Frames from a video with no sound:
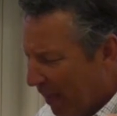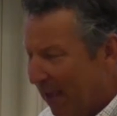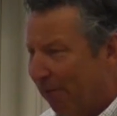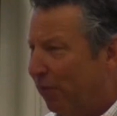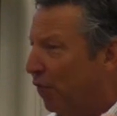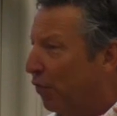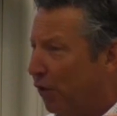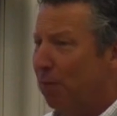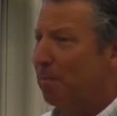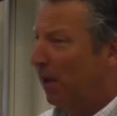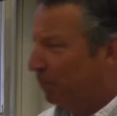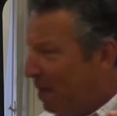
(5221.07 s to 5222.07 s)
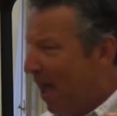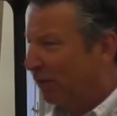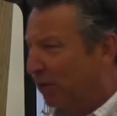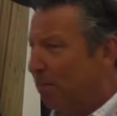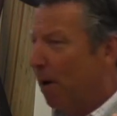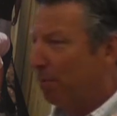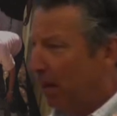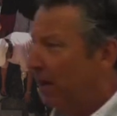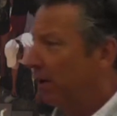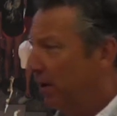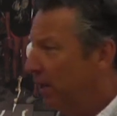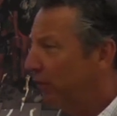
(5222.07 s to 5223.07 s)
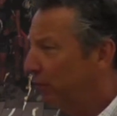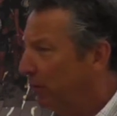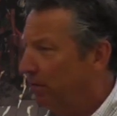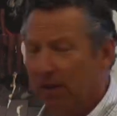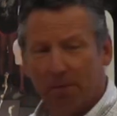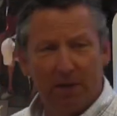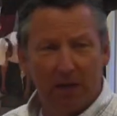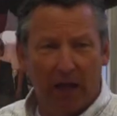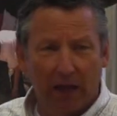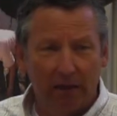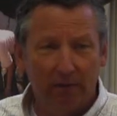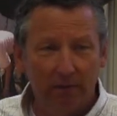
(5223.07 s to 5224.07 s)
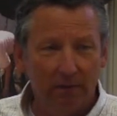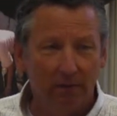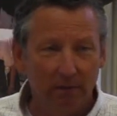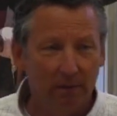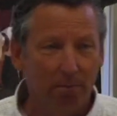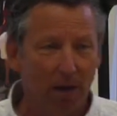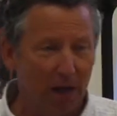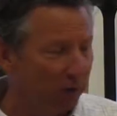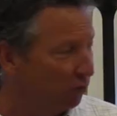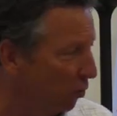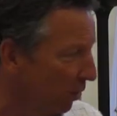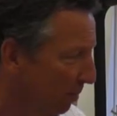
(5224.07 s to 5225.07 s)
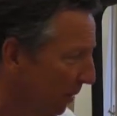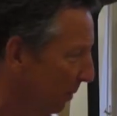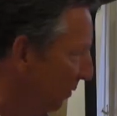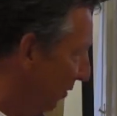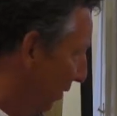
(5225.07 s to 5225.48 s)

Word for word: If the third best basketball player in the history of the NBA, Michael Jordan, maybe you've